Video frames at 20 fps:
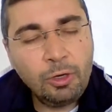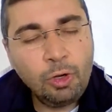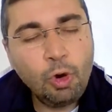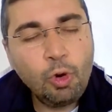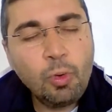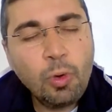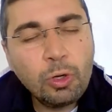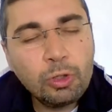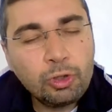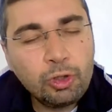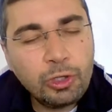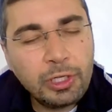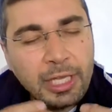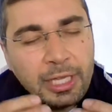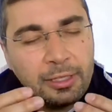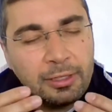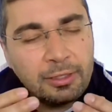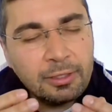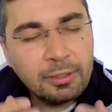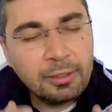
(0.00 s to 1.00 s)
who want to
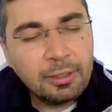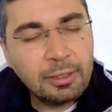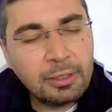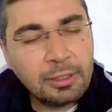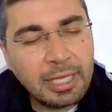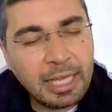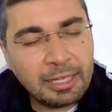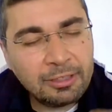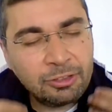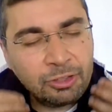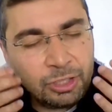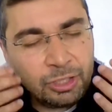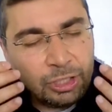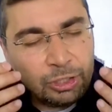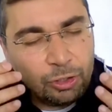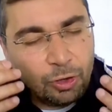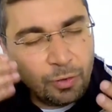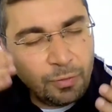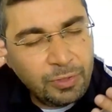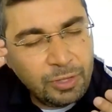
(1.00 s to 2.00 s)
get
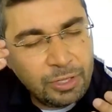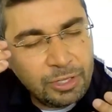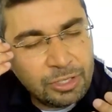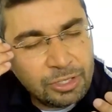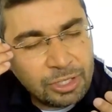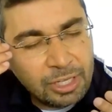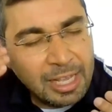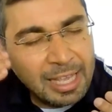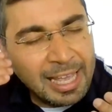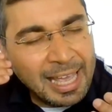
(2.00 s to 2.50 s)
rid of this